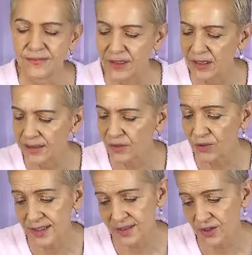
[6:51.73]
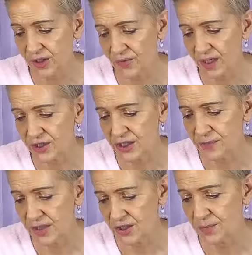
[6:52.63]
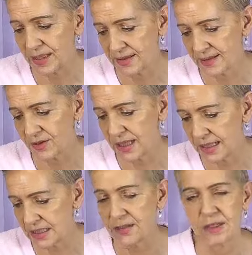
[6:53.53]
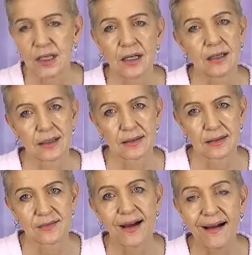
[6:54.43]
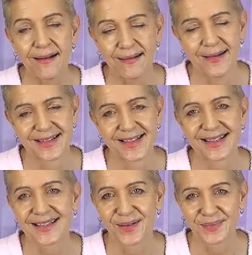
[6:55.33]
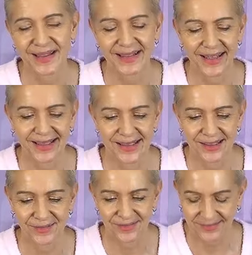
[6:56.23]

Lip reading: Right? Or it's not going to rush in because you're being so negative, darling. Right? Stop being negative.